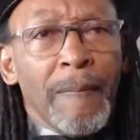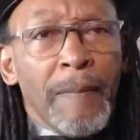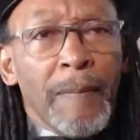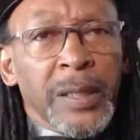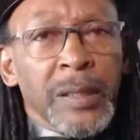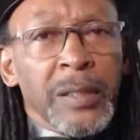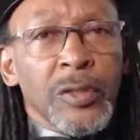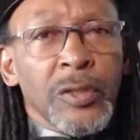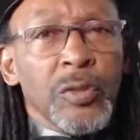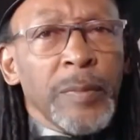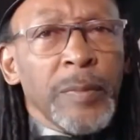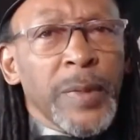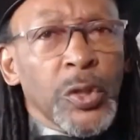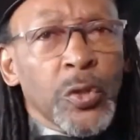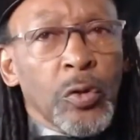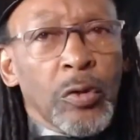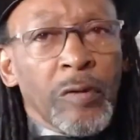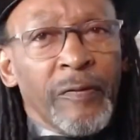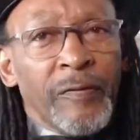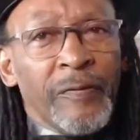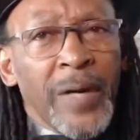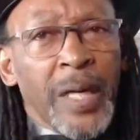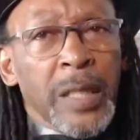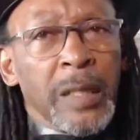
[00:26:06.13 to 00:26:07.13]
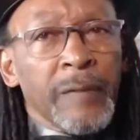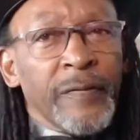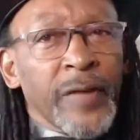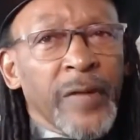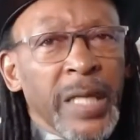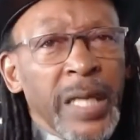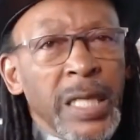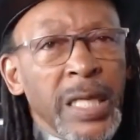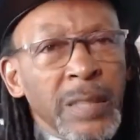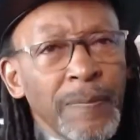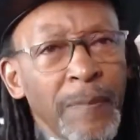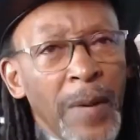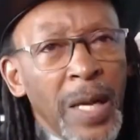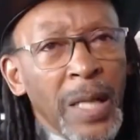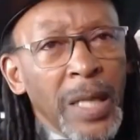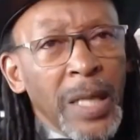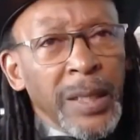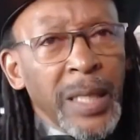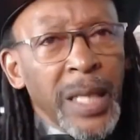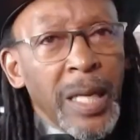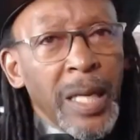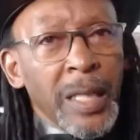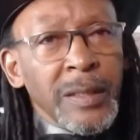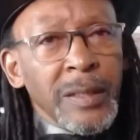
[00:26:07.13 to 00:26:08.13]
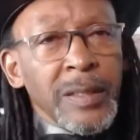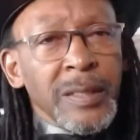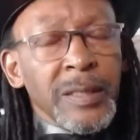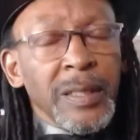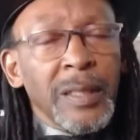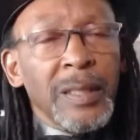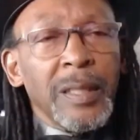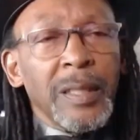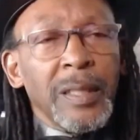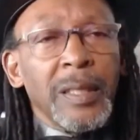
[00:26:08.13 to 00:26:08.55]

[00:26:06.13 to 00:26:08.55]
button to be notified of the next podcast.